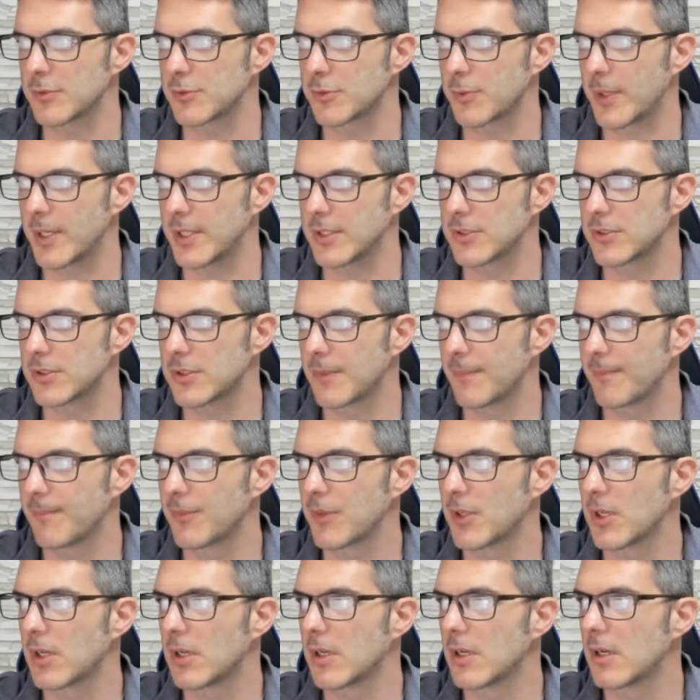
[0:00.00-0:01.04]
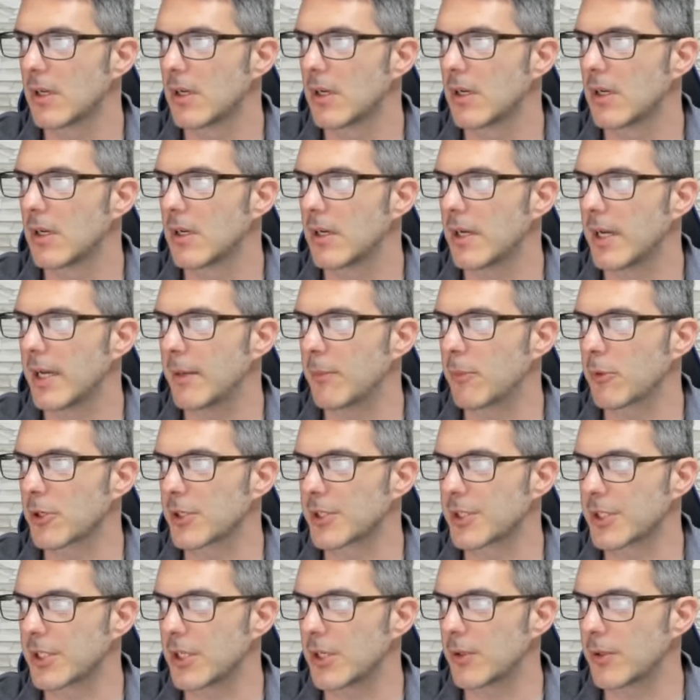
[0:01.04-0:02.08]
twice. And we're going to
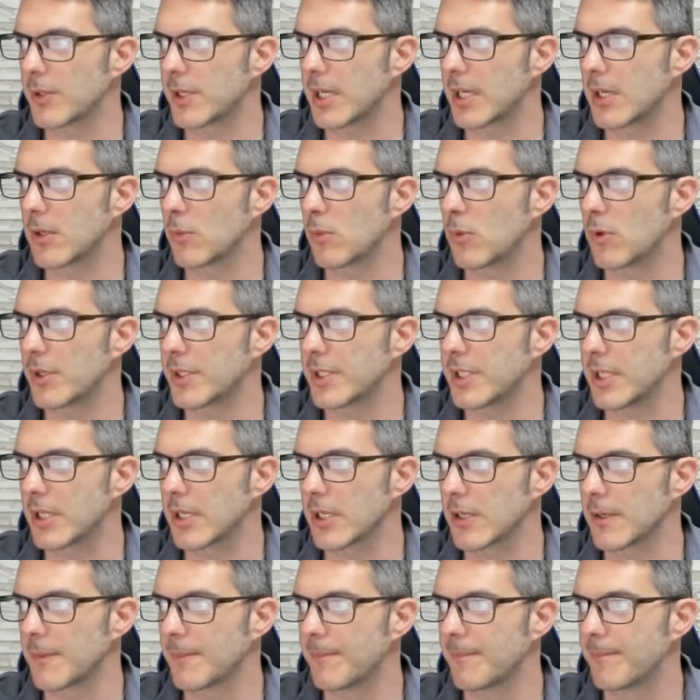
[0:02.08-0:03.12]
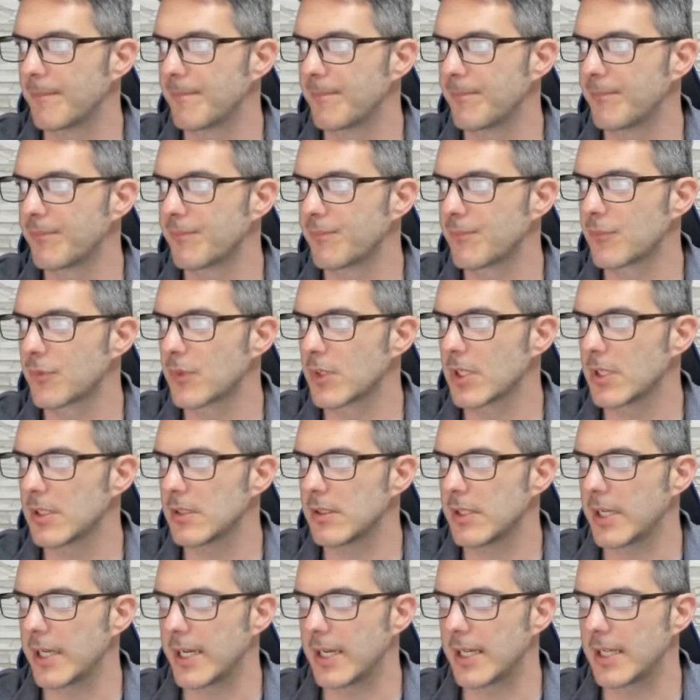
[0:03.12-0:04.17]
go gig 1 here.
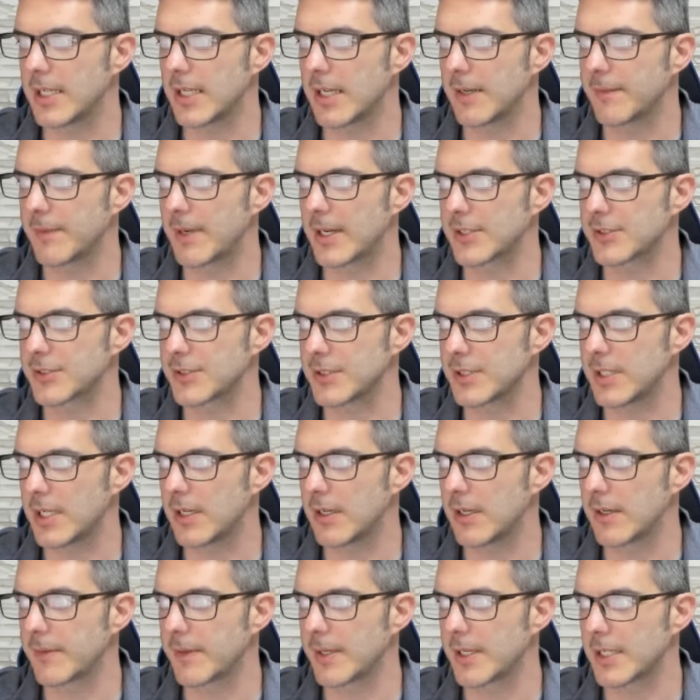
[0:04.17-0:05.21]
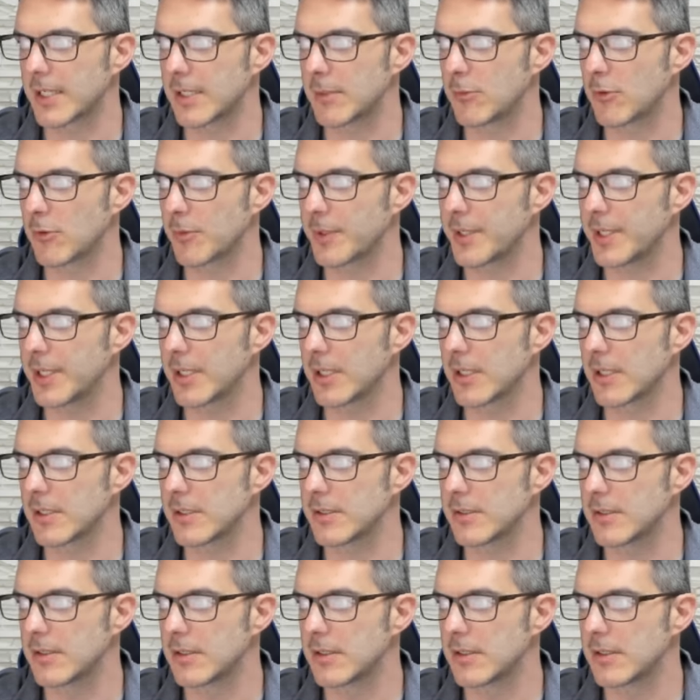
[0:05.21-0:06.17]
And I've got to come over here and